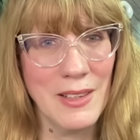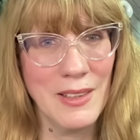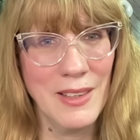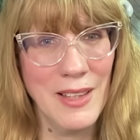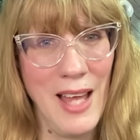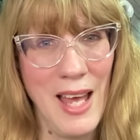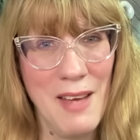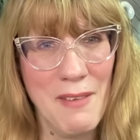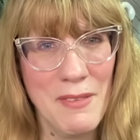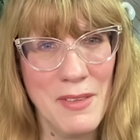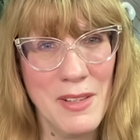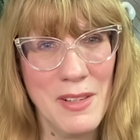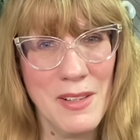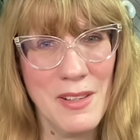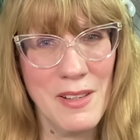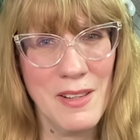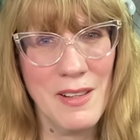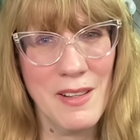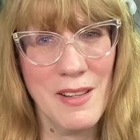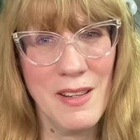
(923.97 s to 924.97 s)

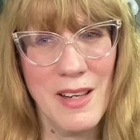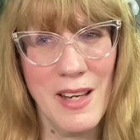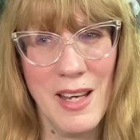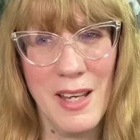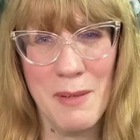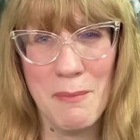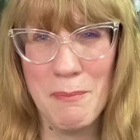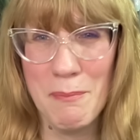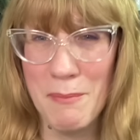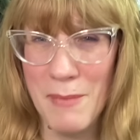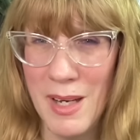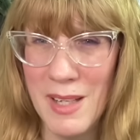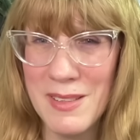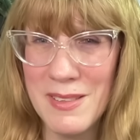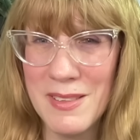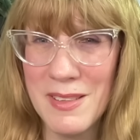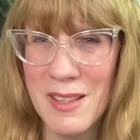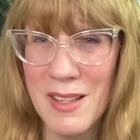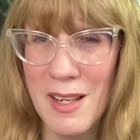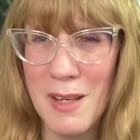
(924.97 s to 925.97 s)
lavender and
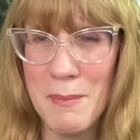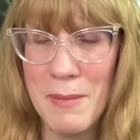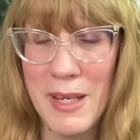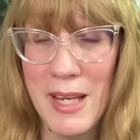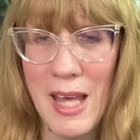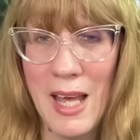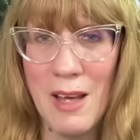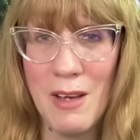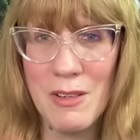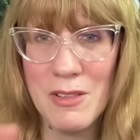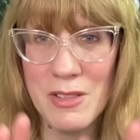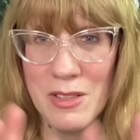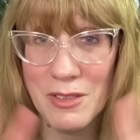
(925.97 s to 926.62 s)
musk coming out,